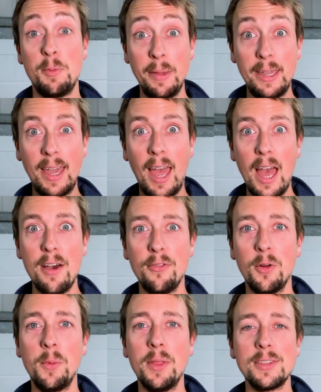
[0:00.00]
Be
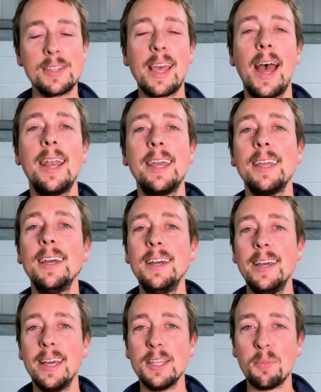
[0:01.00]
careful with scanning
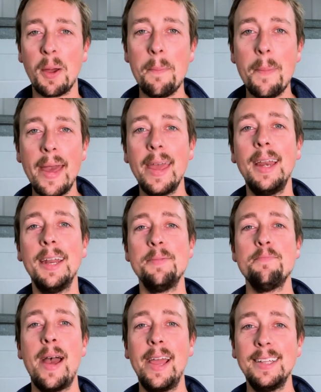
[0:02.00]
is my
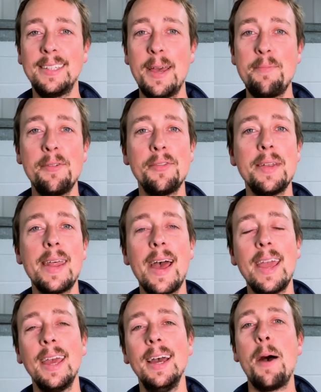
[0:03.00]
main tip of the
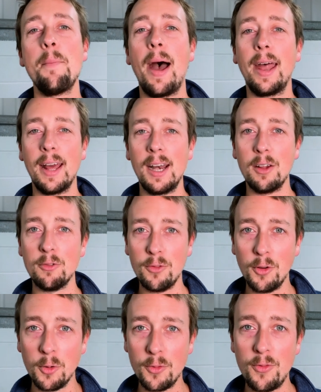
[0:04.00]
day. And I look
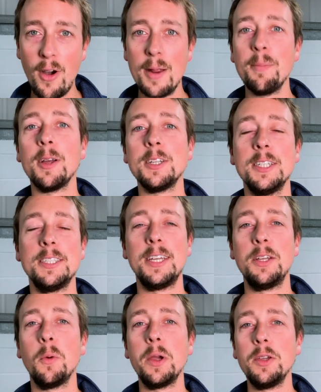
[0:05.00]
forward very much to
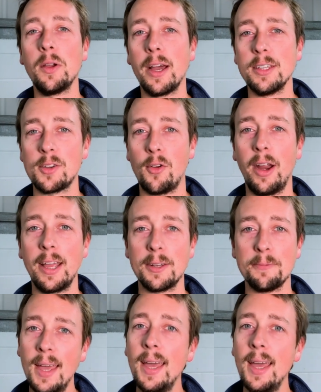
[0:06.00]
seeing what you guys create.